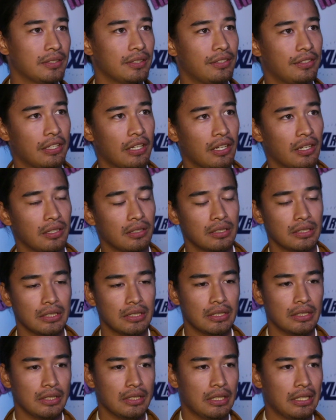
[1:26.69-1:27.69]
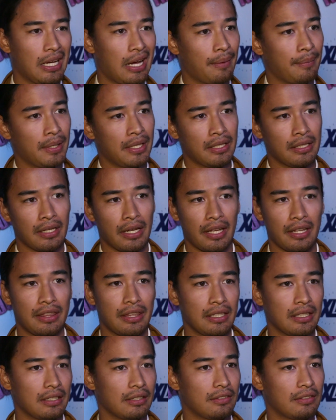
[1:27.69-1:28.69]
So, I mean, I
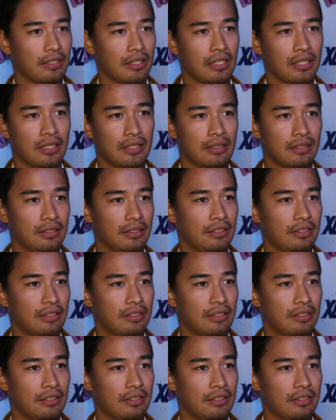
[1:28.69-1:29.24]
think it's gonna